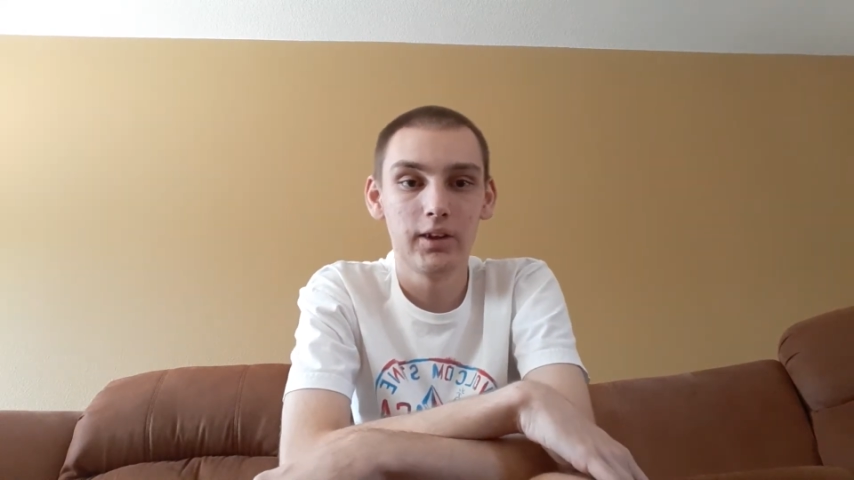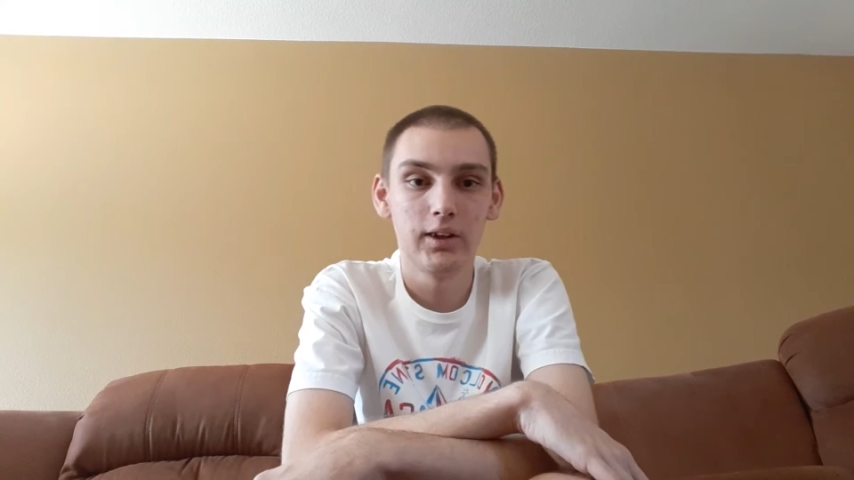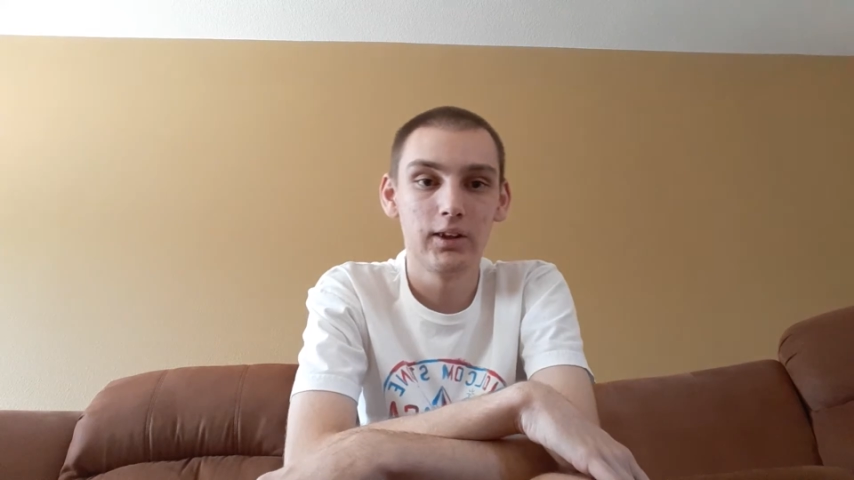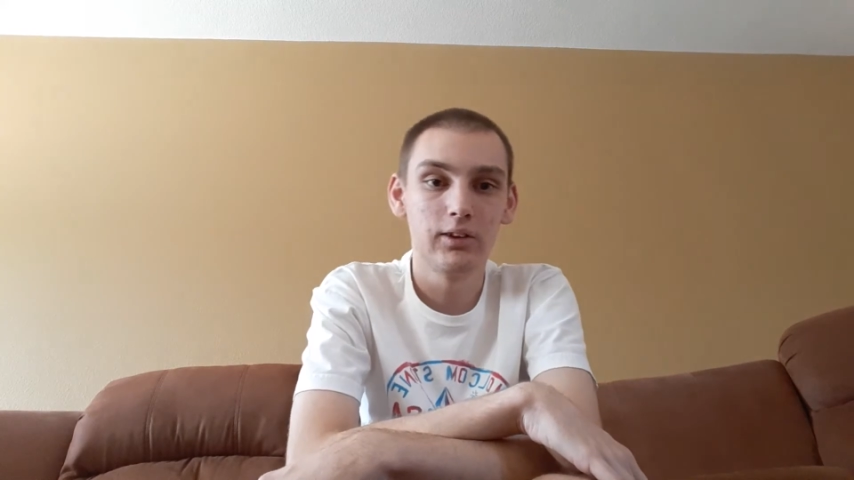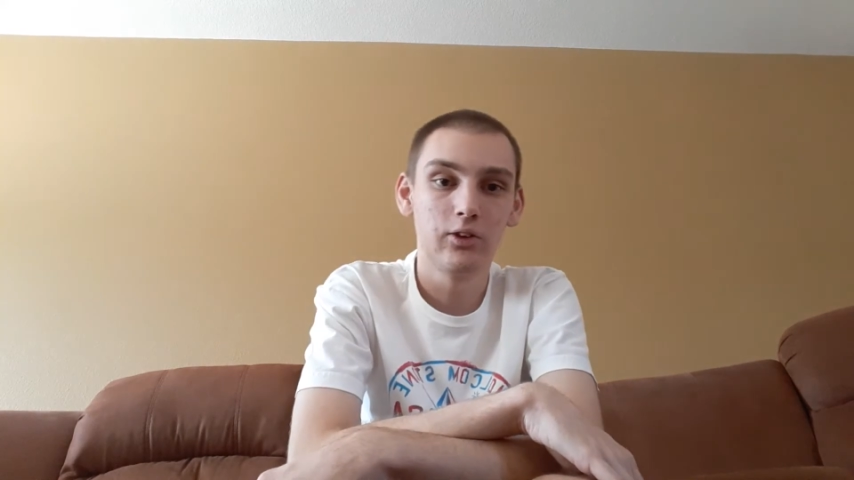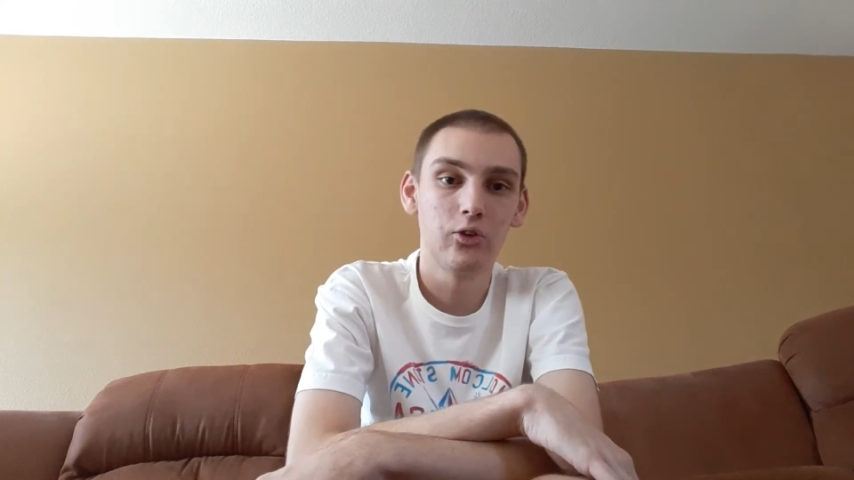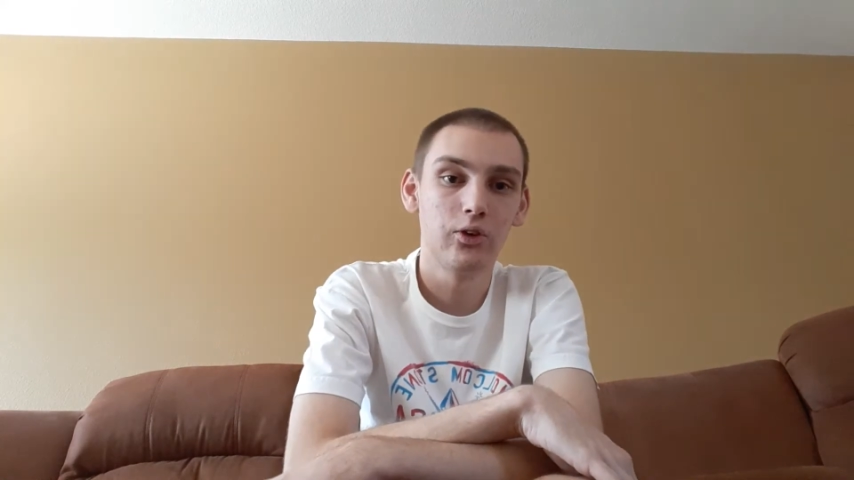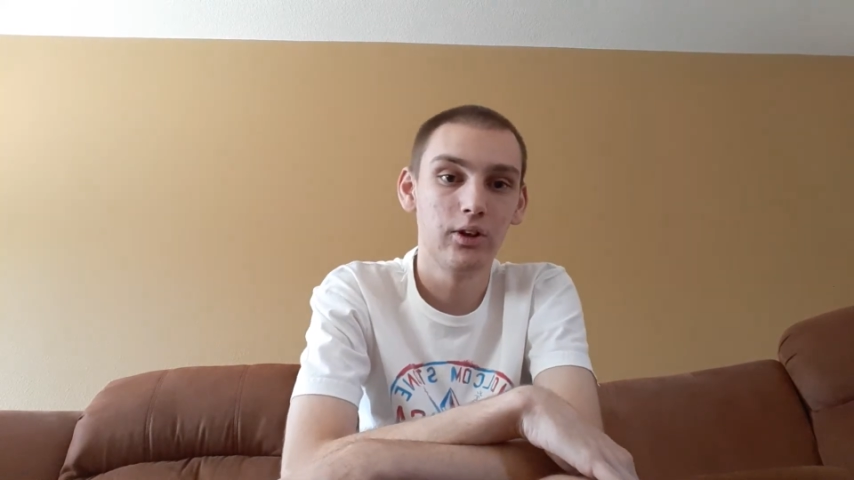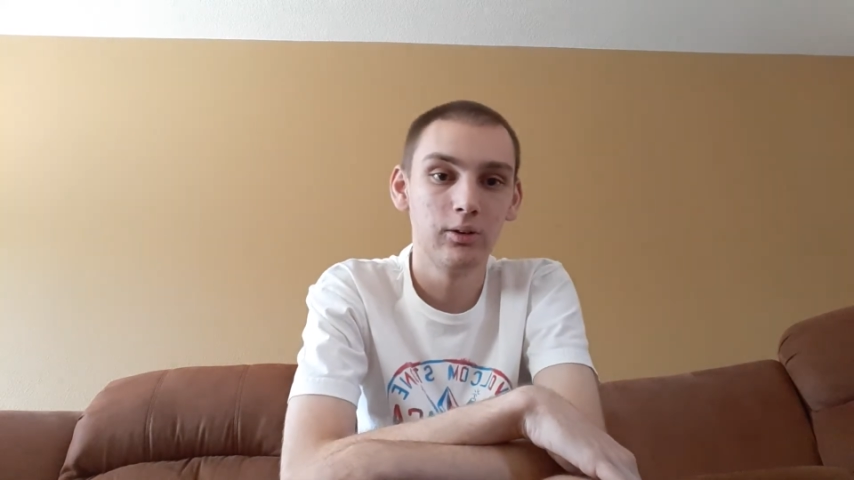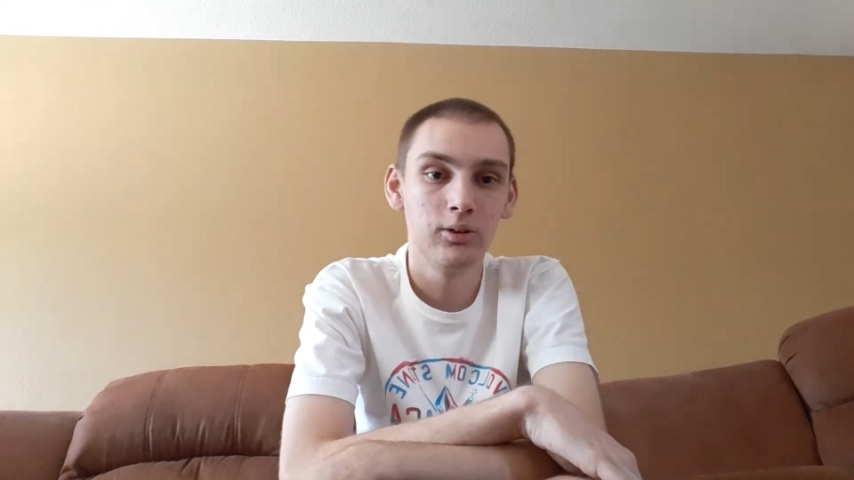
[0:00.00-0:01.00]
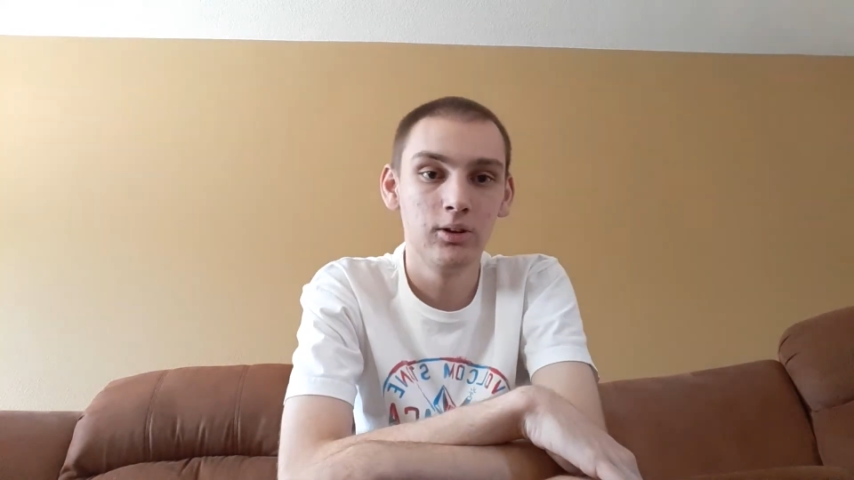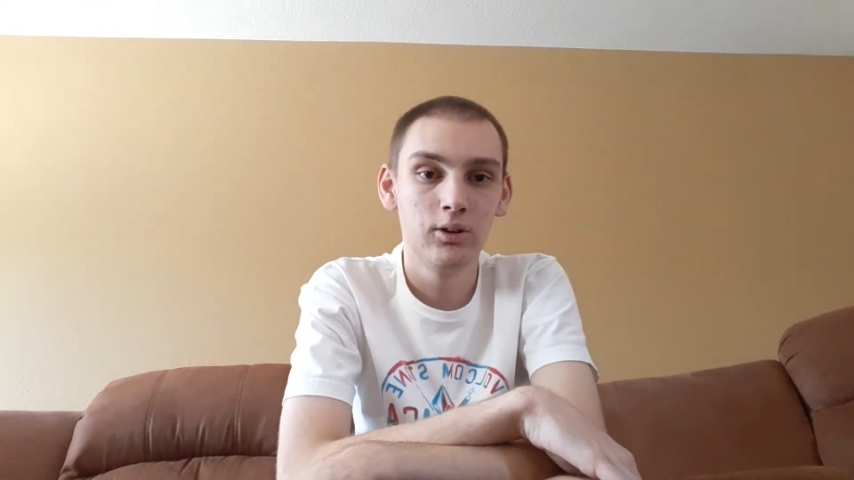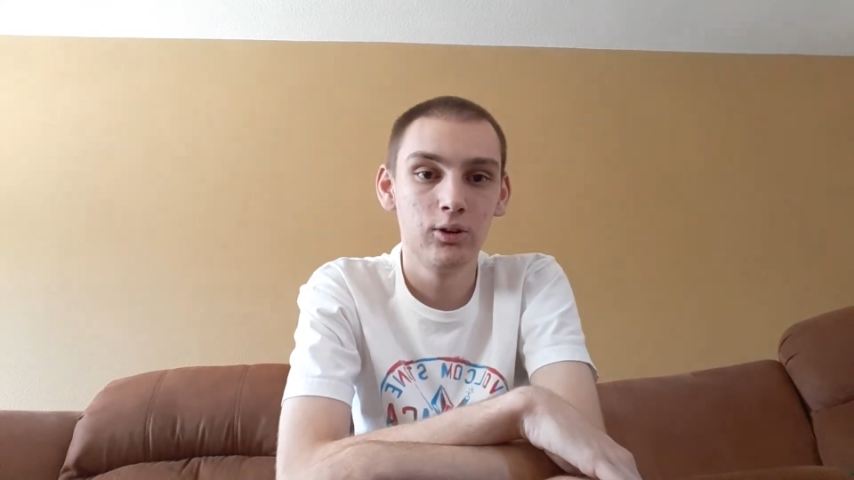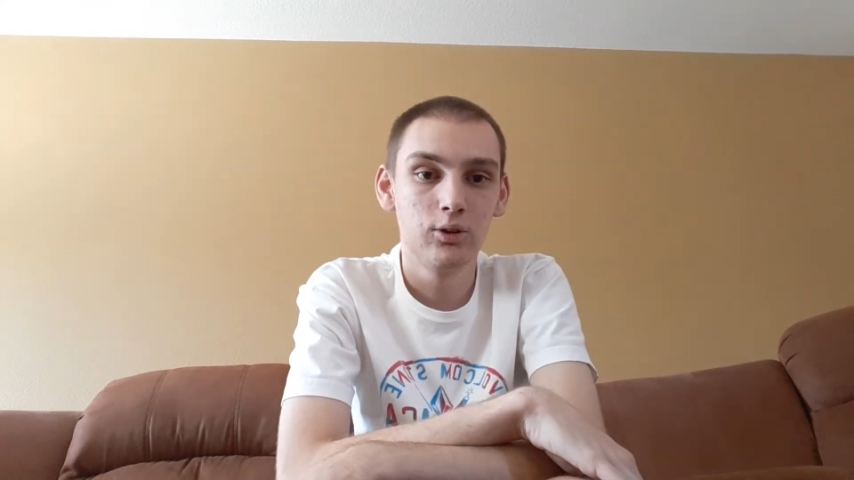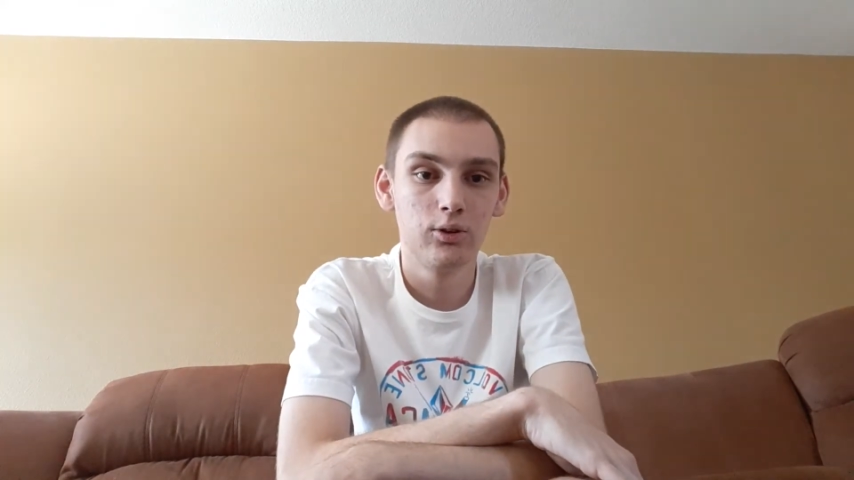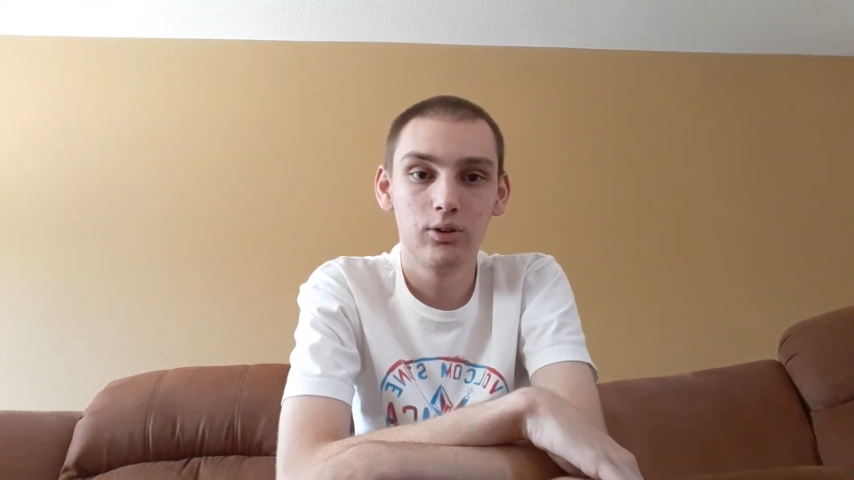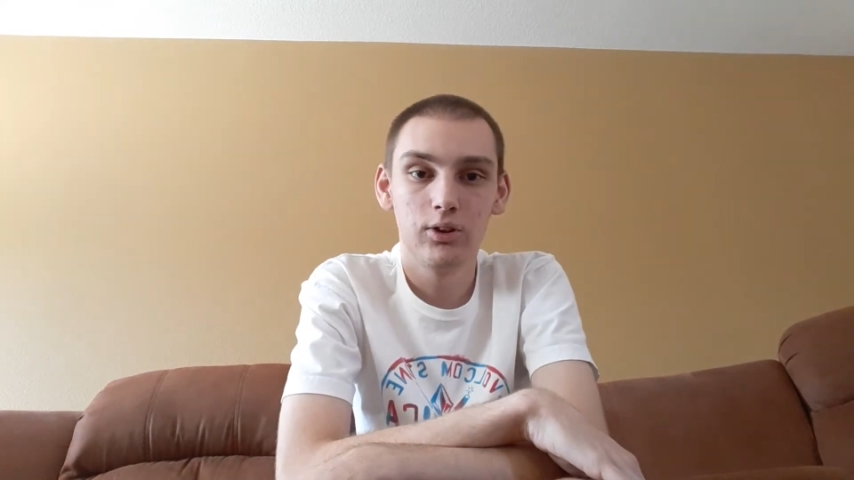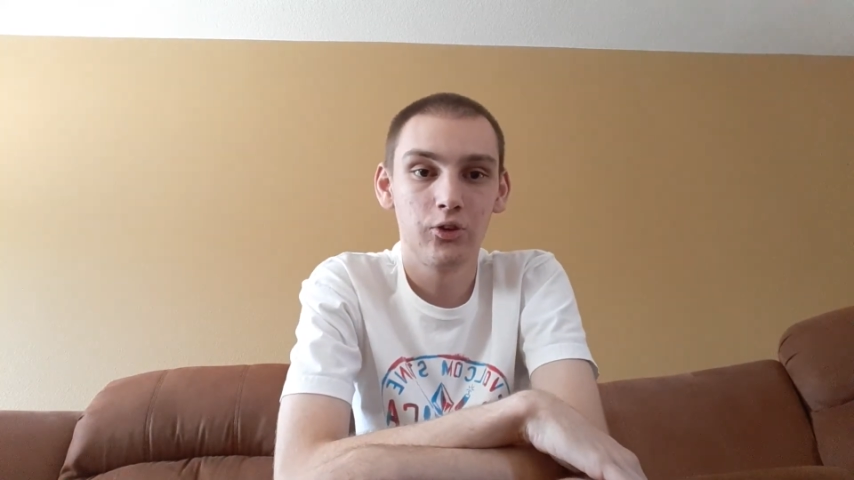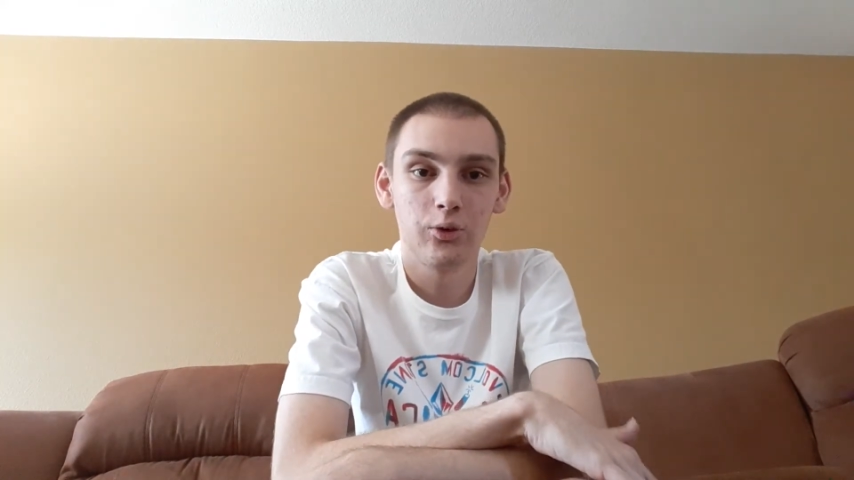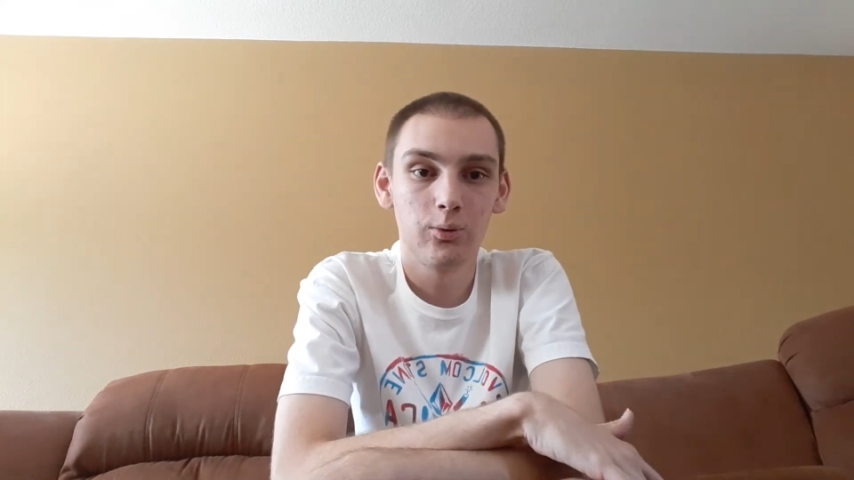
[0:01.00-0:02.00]
And it's a
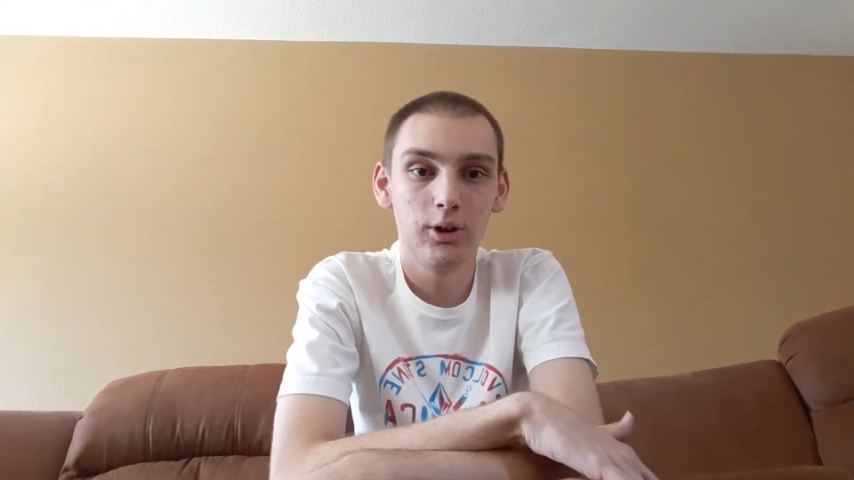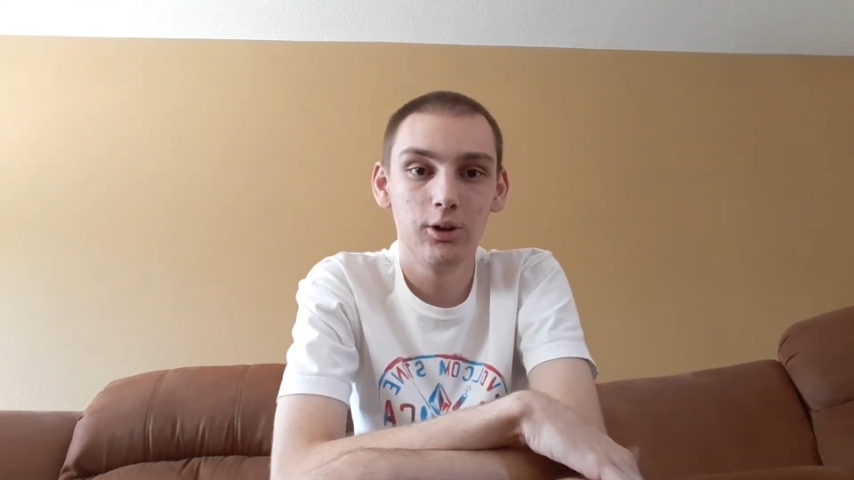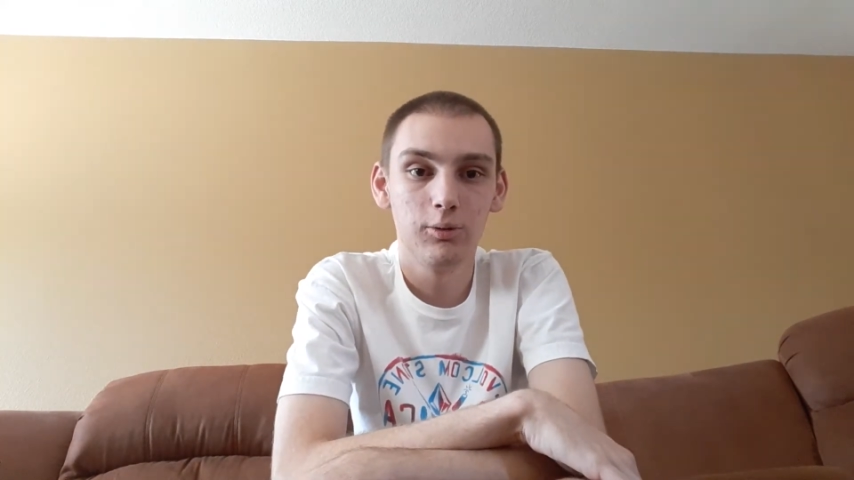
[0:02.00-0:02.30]
great